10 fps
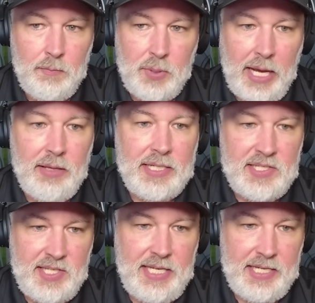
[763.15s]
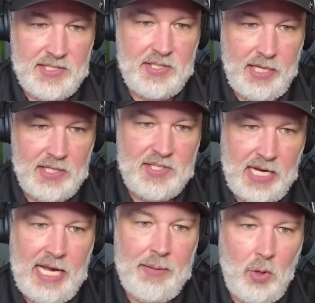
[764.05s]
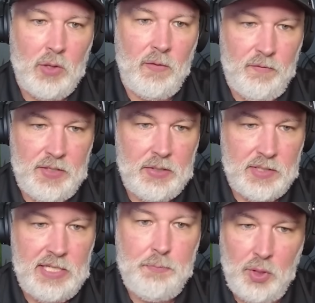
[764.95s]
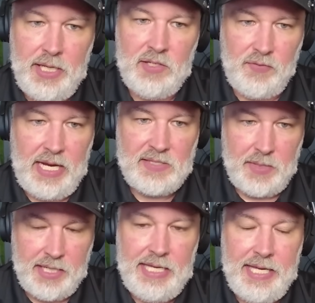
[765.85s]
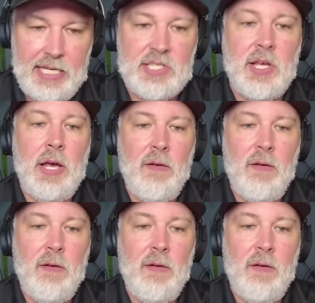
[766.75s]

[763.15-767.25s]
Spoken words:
but I'd like to see his time on the field. He plays fast, man. He is